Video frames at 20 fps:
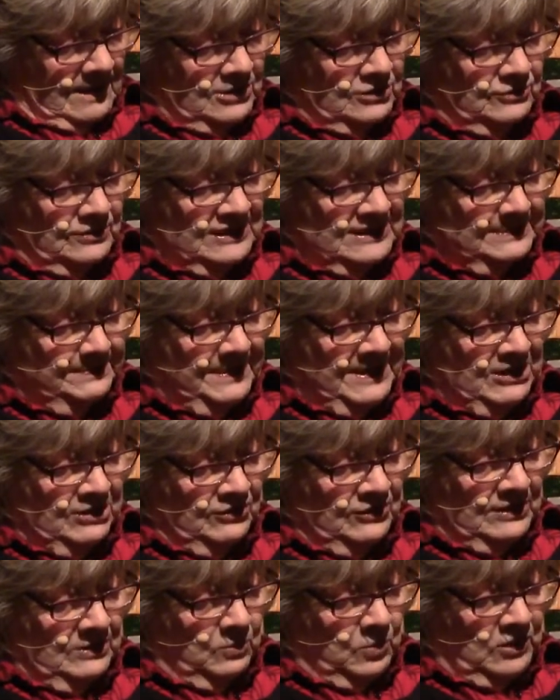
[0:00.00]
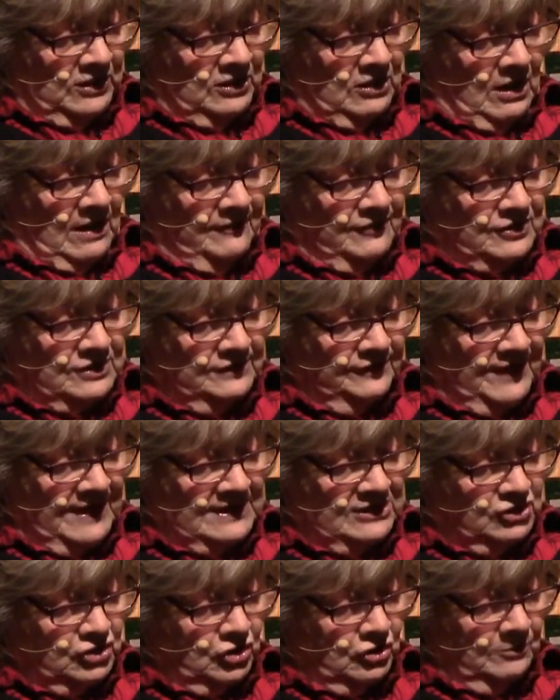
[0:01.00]
Under his beard, the woodcarver's
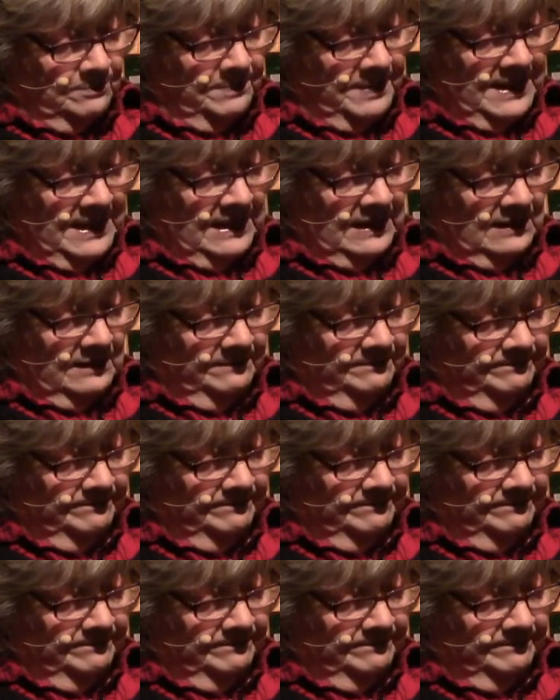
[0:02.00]
face turned pink.